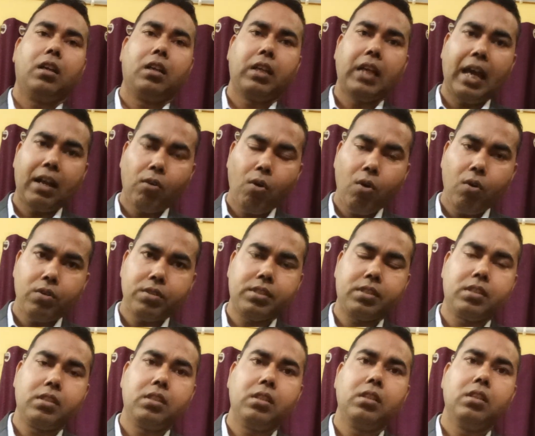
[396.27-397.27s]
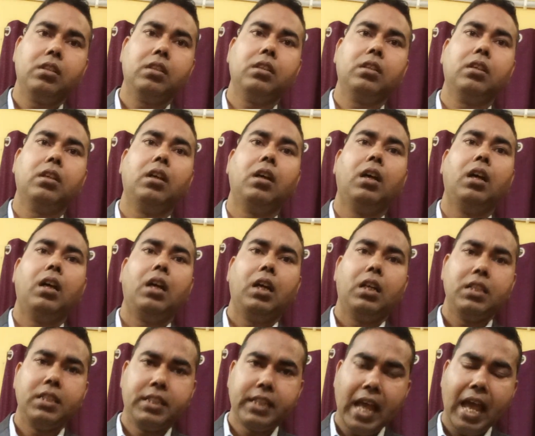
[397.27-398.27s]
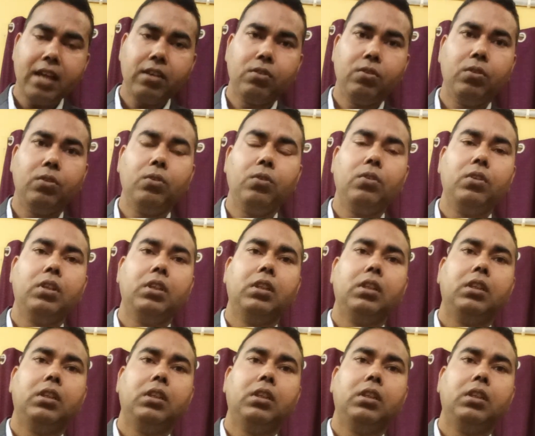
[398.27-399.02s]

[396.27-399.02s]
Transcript: Keros, Django,